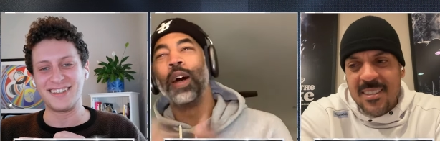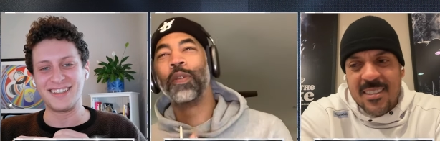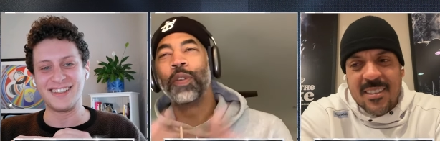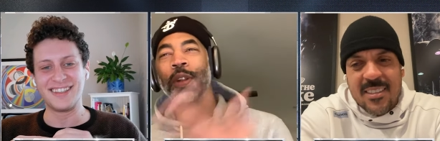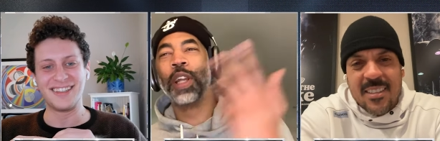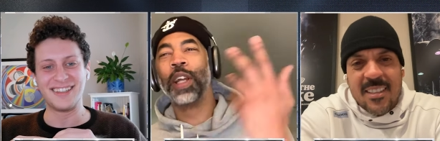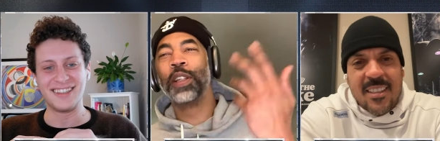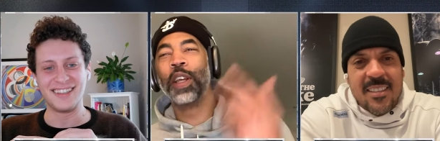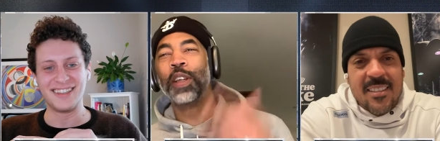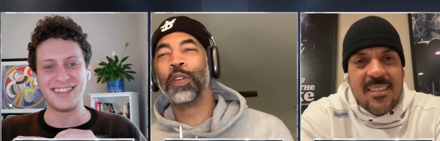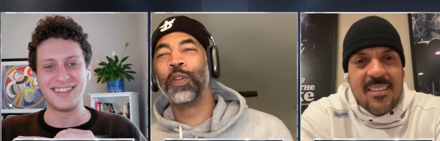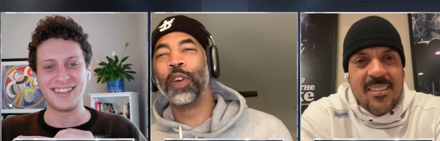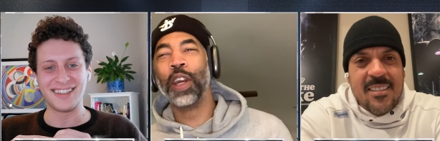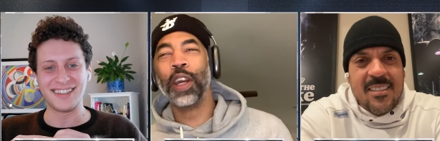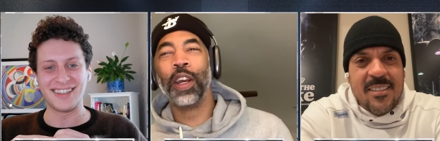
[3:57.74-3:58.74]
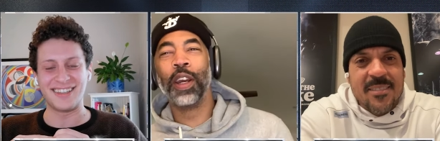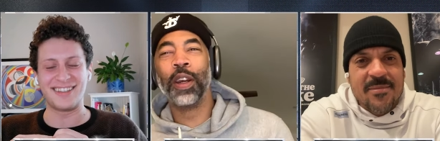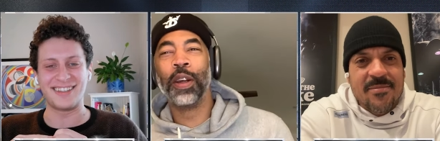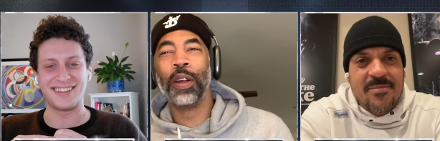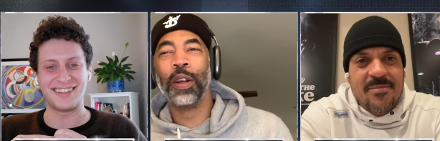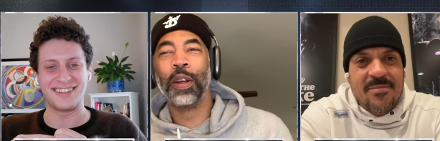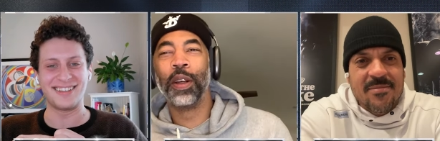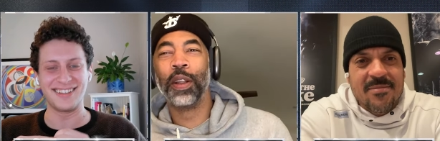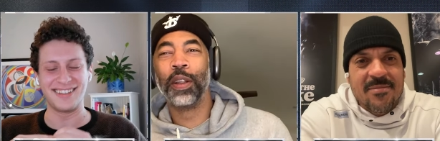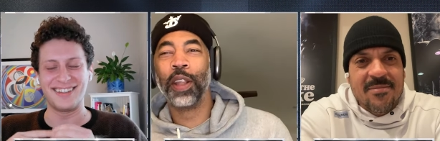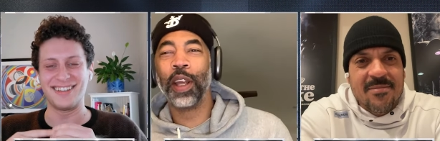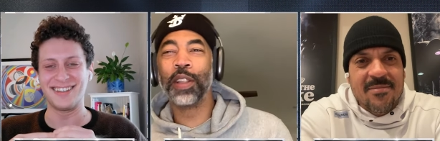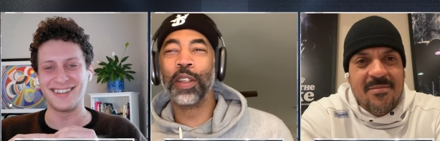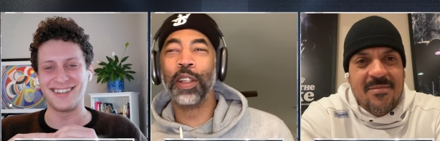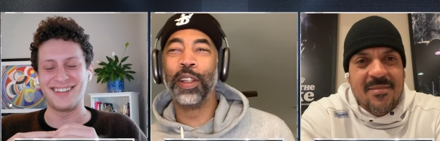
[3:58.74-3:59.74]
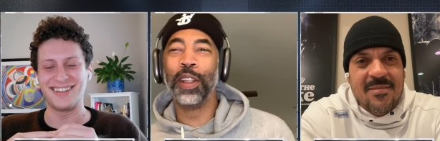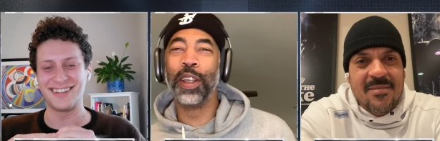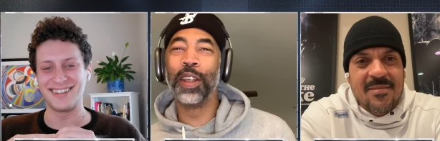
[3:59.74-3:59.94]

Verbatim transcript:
Speaker 1: I feel like that's fair. That's the